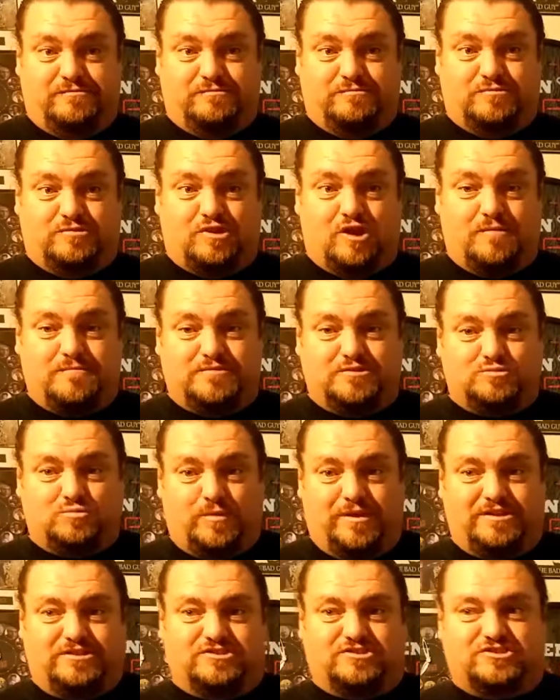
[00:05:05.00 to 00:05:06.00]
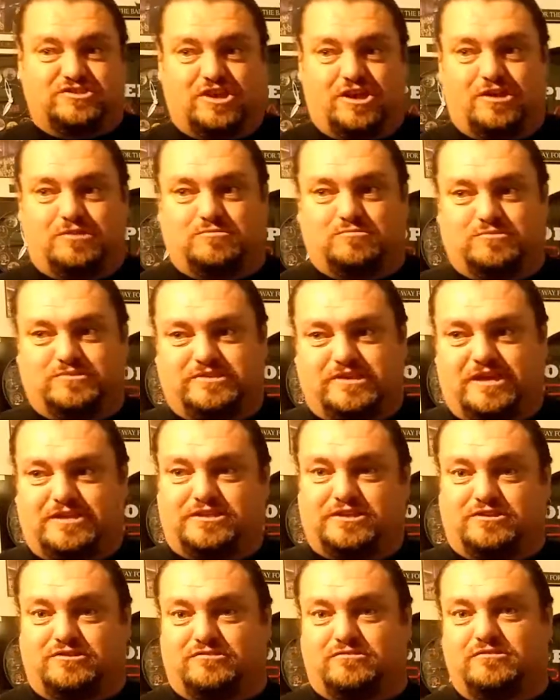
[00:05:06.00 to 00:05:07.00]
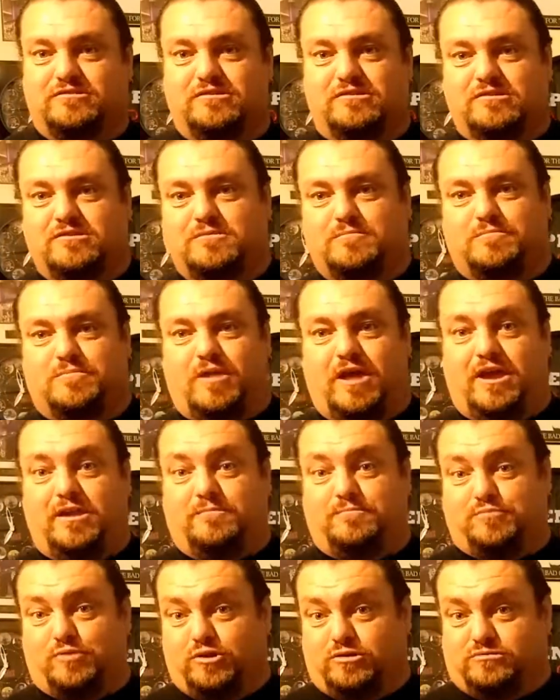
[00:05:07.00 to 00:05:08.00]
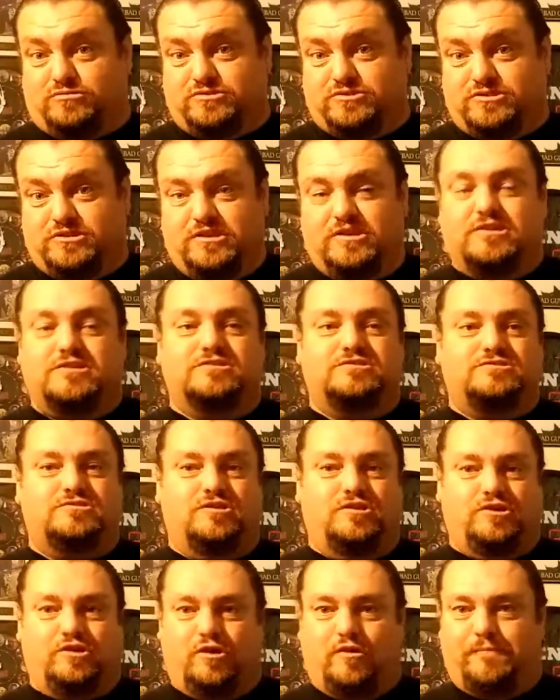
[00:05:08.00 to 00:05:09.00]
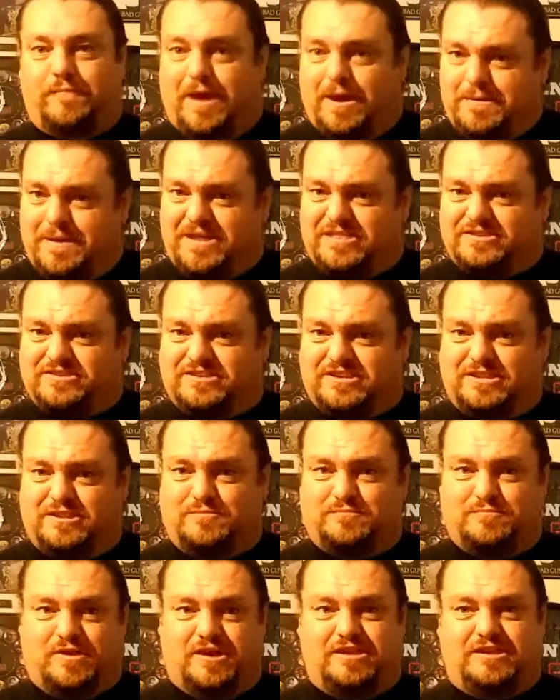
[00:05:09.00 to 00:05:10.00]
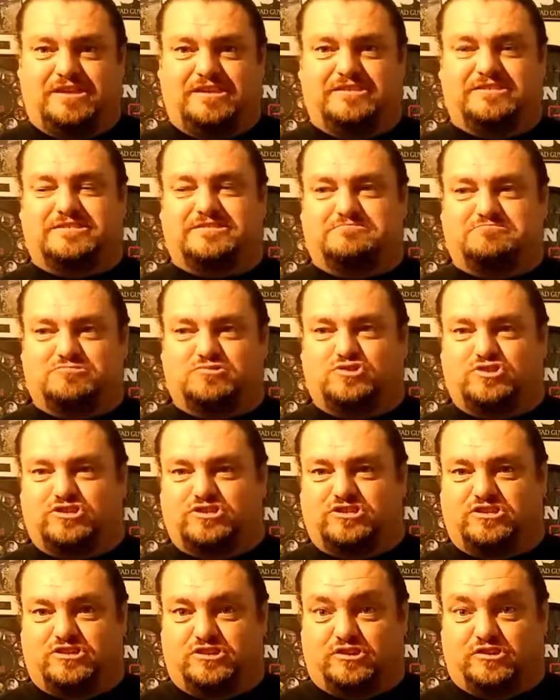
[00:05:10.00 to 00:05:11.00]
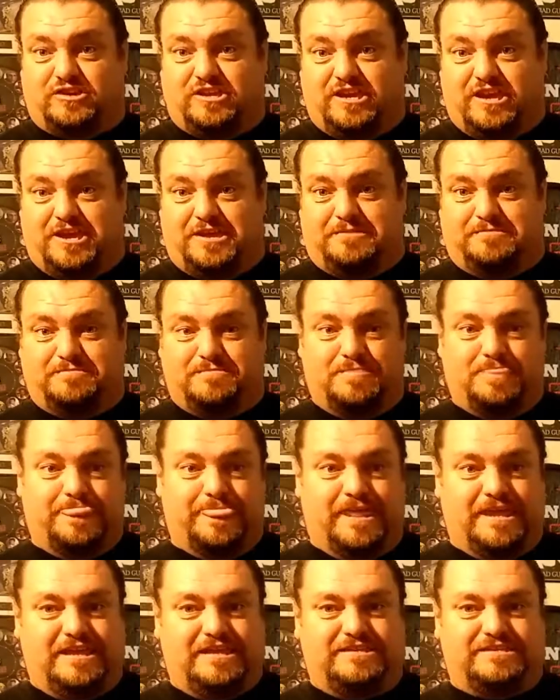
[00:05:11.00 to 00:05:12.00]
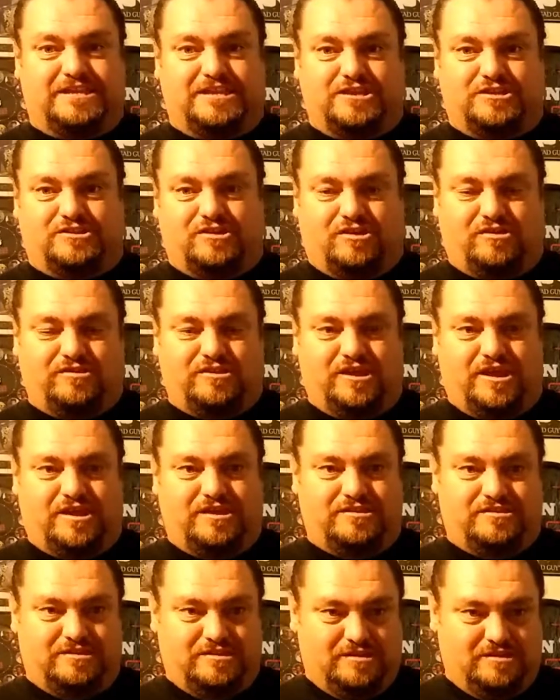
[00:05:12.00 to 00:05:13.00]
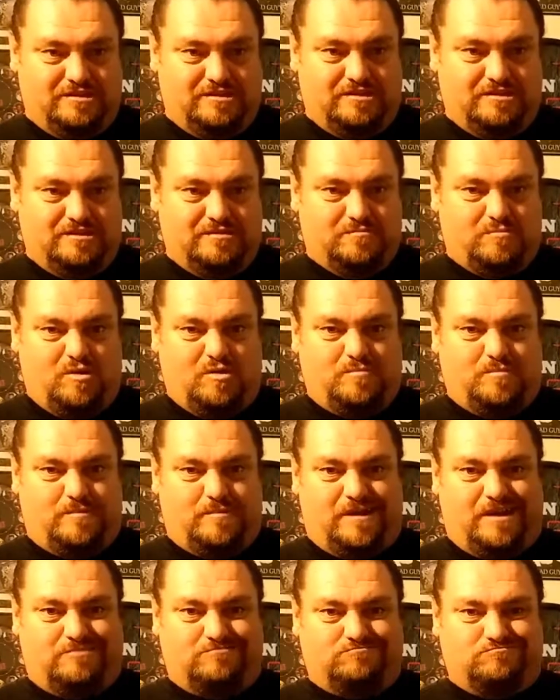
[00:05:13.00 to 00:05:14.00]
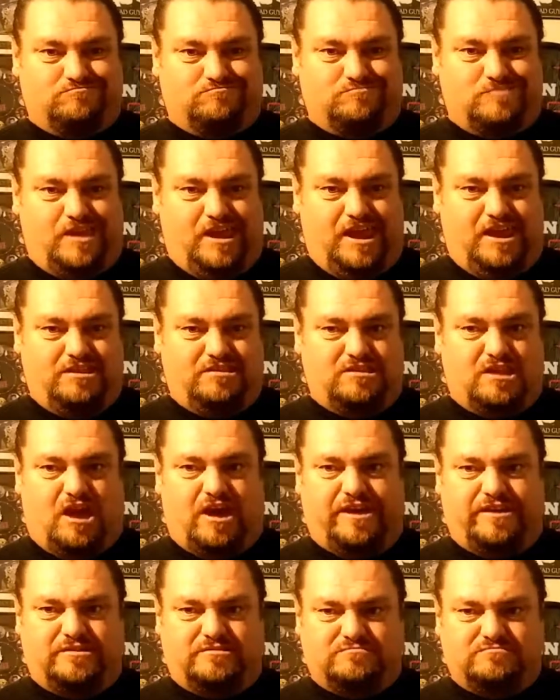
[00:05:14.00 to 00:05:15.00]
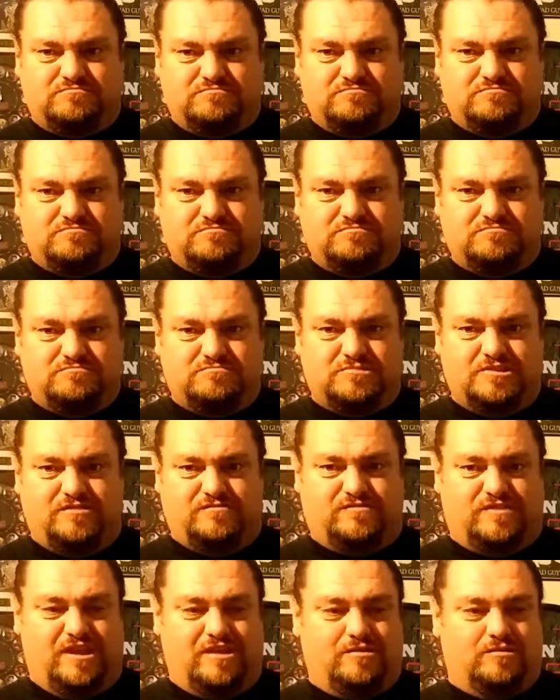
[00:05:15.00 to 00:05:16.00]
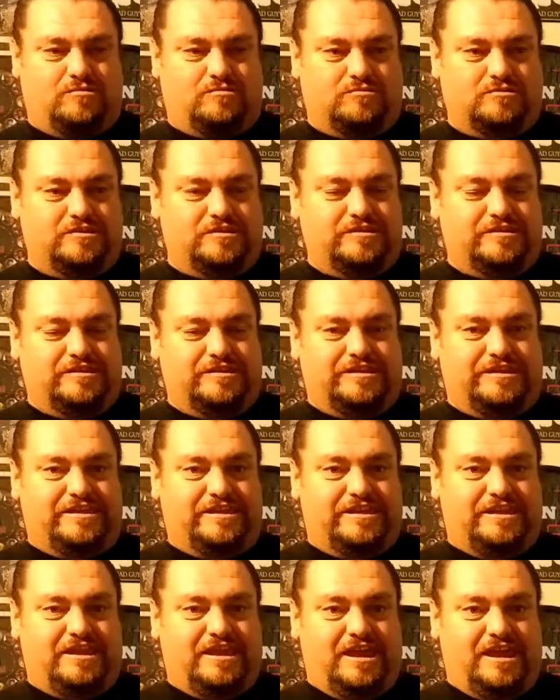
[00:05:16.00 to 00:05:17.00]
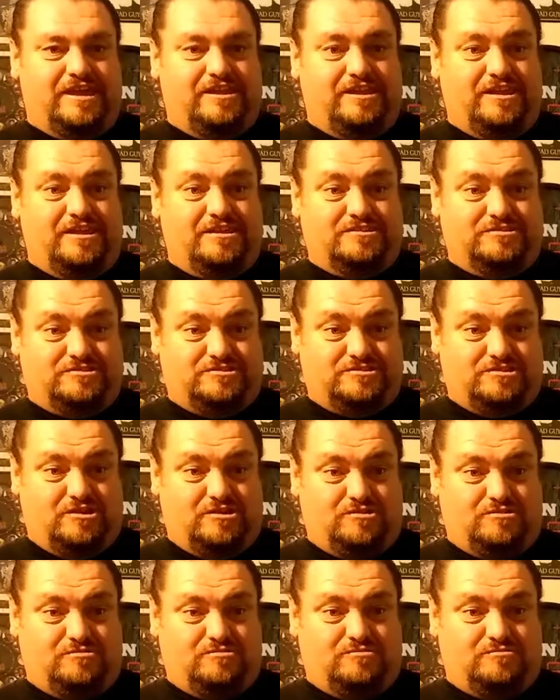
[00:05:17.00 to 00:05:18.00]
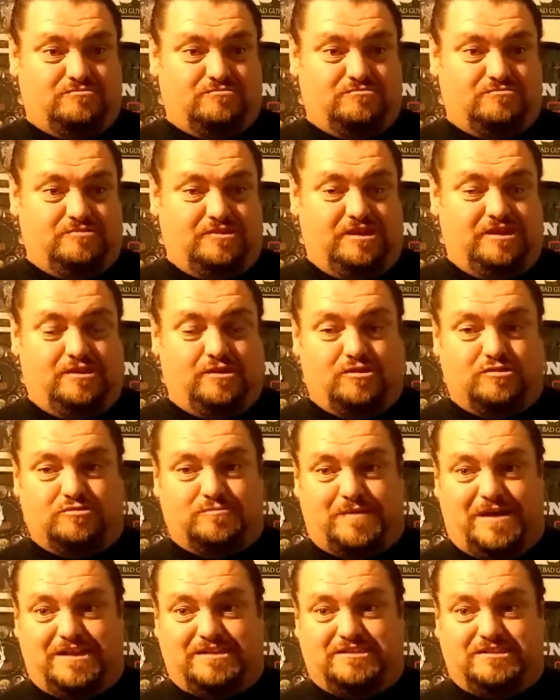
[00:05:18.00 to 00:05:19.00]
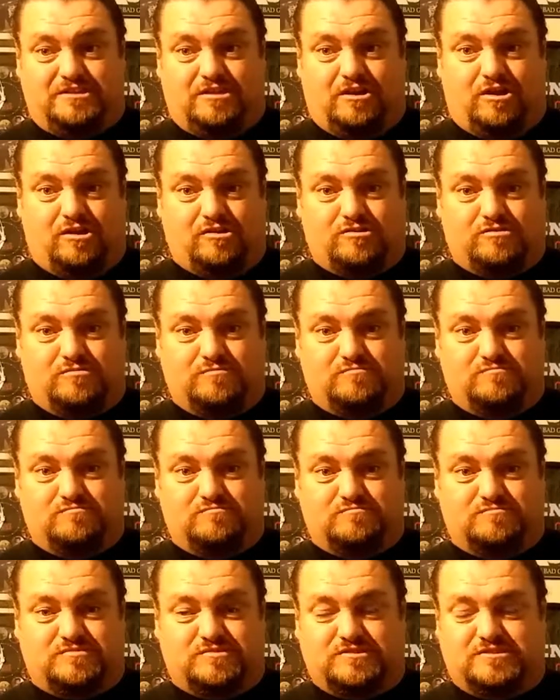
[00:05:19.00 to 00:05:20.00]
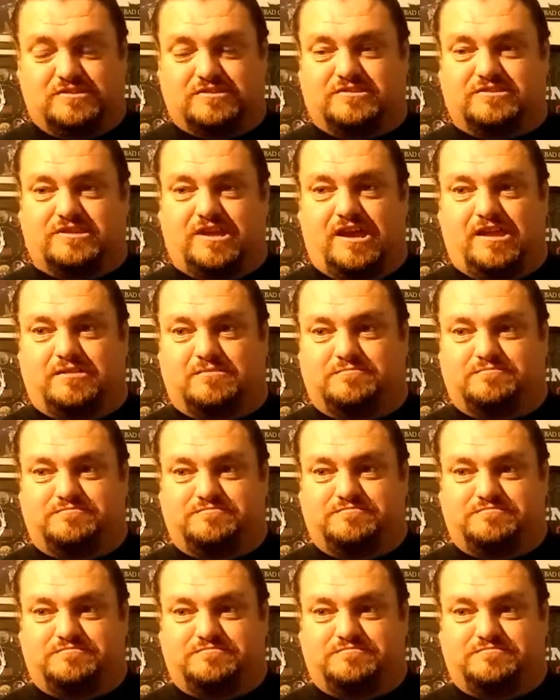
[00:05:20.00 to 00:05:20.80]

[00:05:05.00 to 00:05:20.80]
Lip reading: Thomas Wayne's son was out there playing Bruce. So, Batman's in it, but he's just a little kid. He's an adult yet, probably about 8, 9, if that old. And then, so, he goes back to the Arkham Asylum,